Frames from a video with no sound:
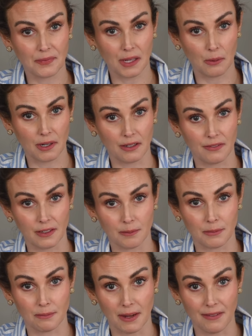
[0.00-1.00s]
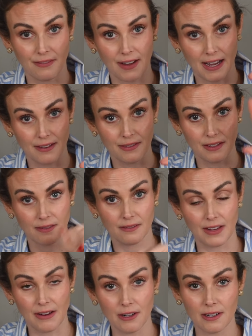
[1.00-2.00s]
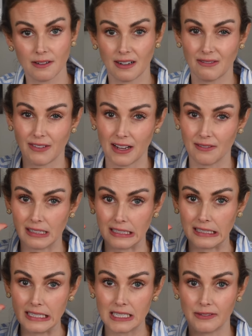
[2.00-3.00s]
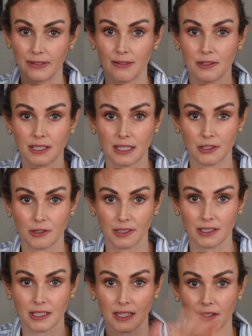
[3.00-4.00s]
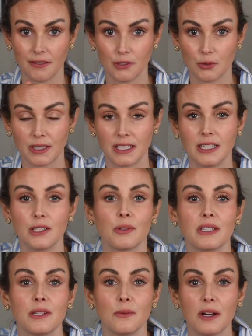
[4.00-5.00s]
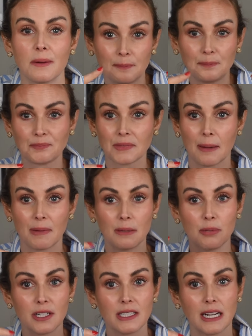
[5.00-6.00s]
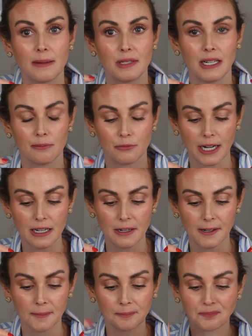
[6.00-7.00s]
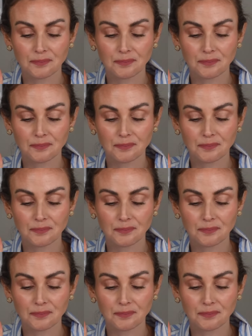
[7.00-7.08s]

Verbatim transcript: We're gonna film my five favorite and five least favorite sunscreens of 2021. I'm gonna put a timestamp right here.